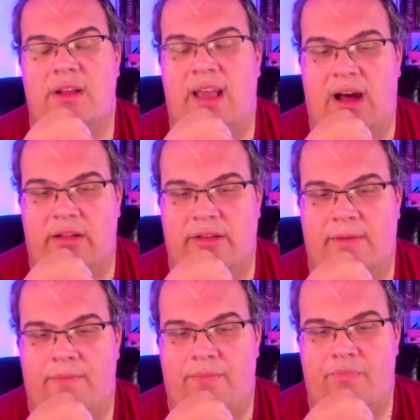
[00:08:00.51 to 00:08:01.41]
counter,
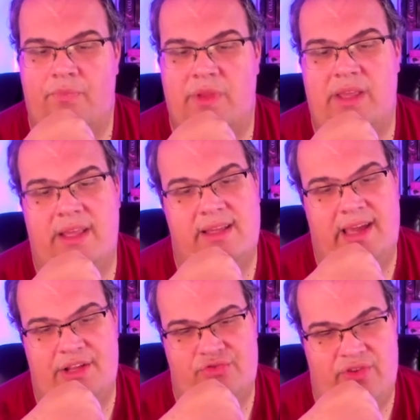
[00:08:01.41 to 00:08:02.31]
it
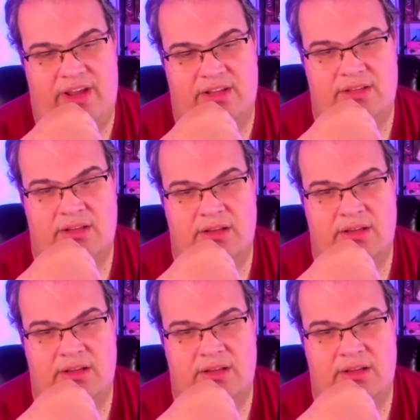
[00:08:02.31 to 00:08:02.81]
gains range.